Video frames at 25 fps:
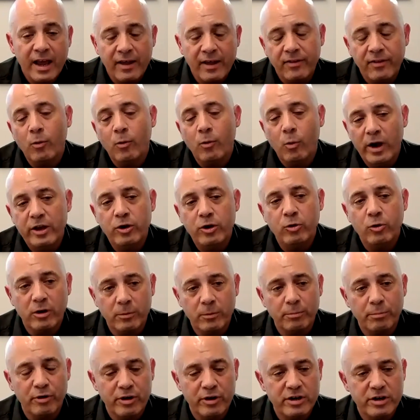And the way you
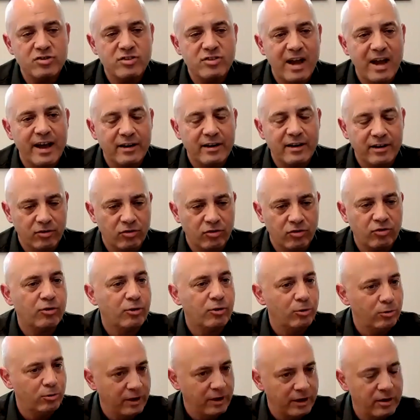can bridge that is
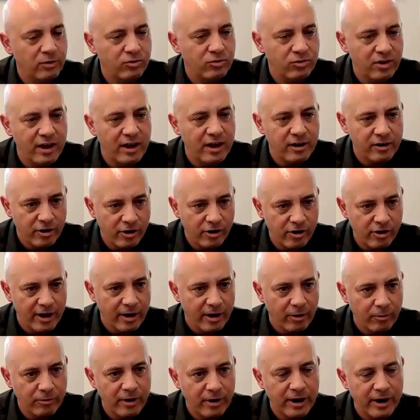through, like you said, an
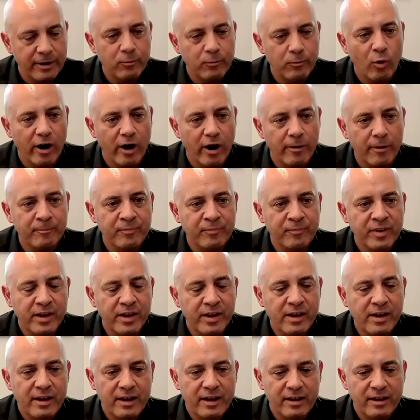earnout, right? Where
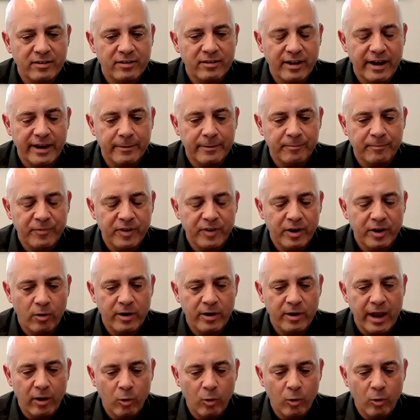it's like,
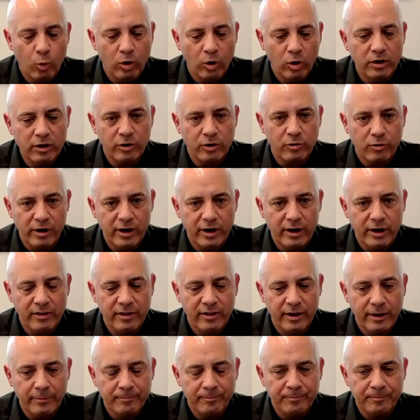okay, we'll agree
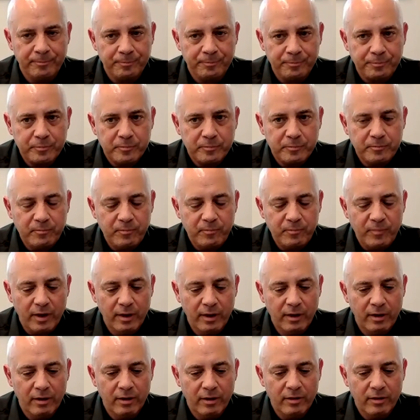that
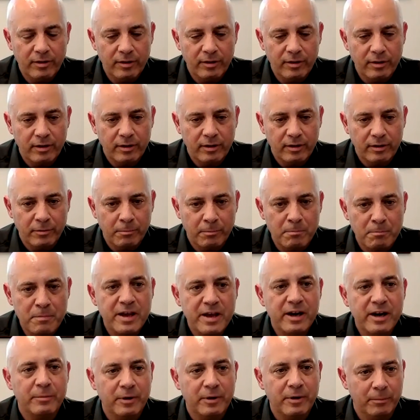the
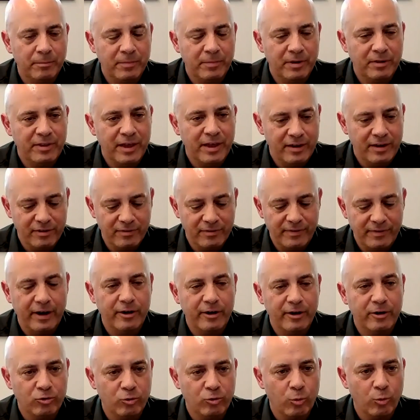minimum that the
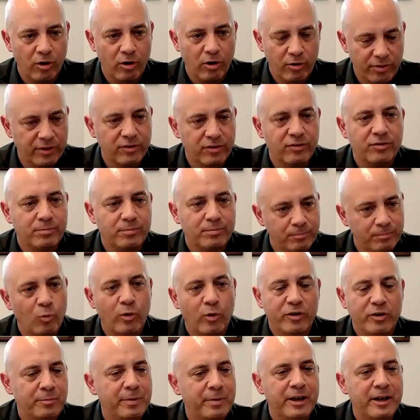value is worth is
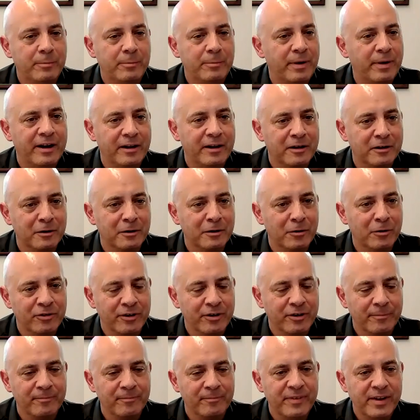what's being paid at
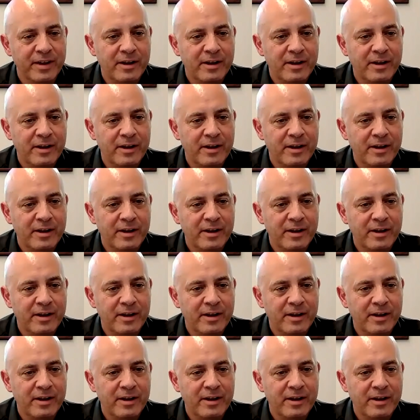closing.